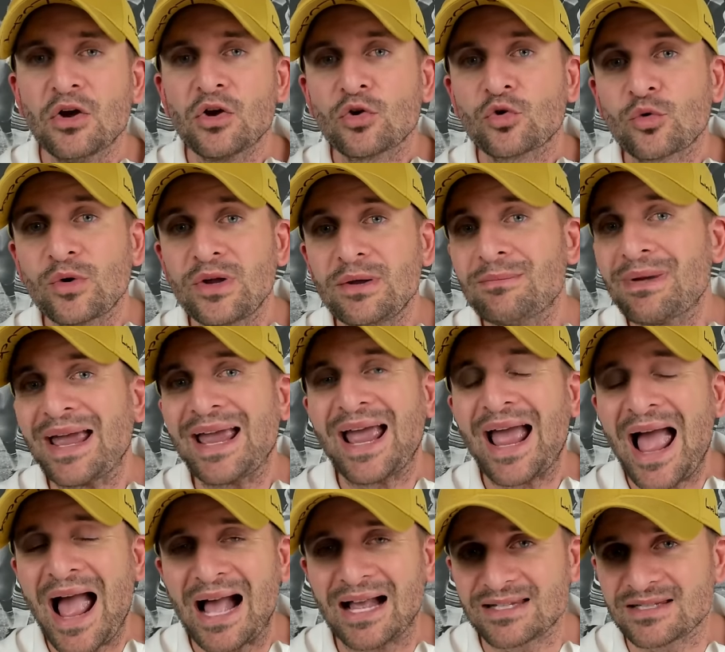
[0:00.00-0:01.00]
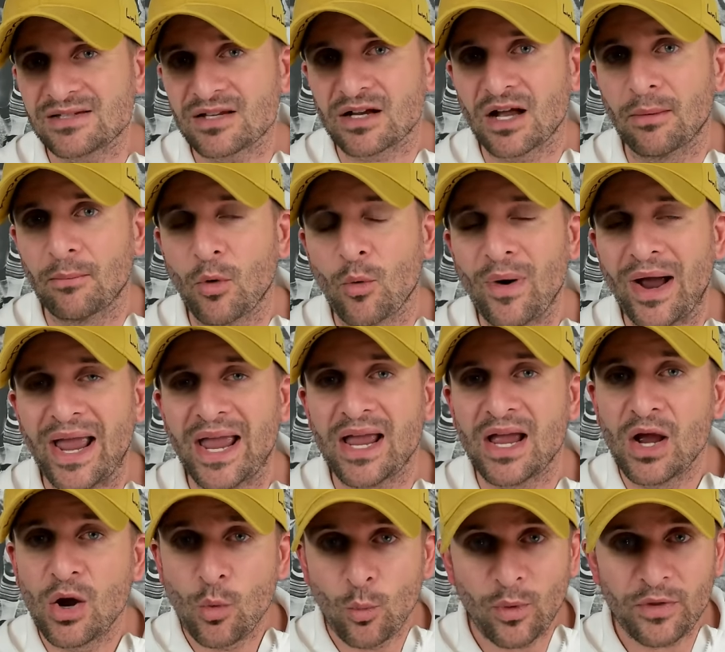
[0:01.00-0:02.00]
Green Bay has to come away
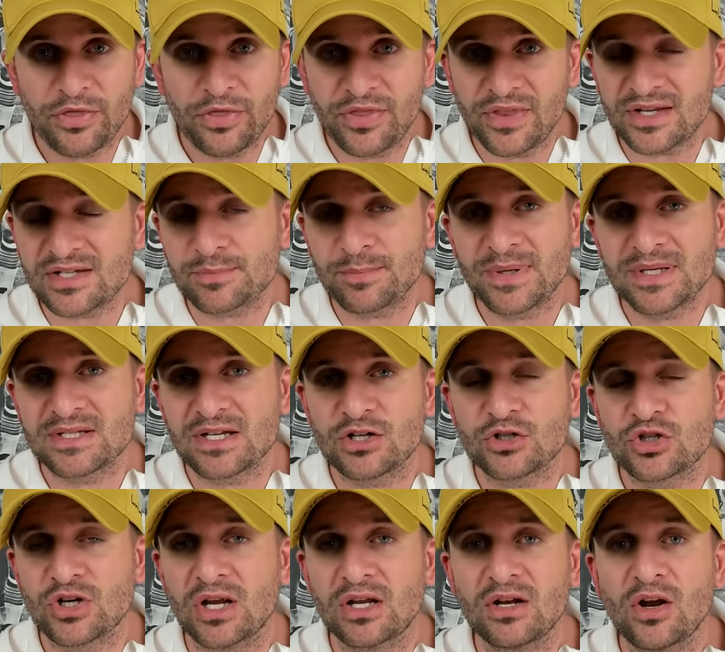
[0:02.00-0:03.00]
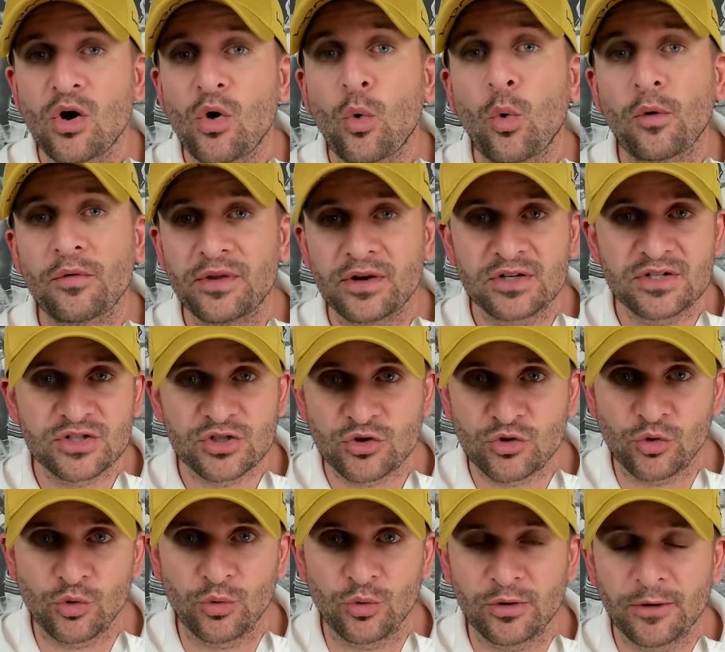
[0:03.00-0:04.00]
with this position or they're
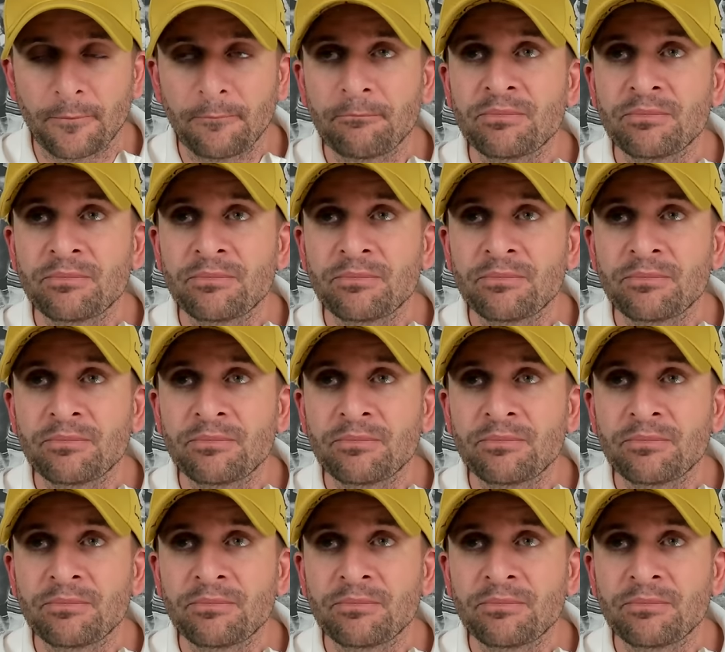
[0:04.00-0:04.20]
screwed.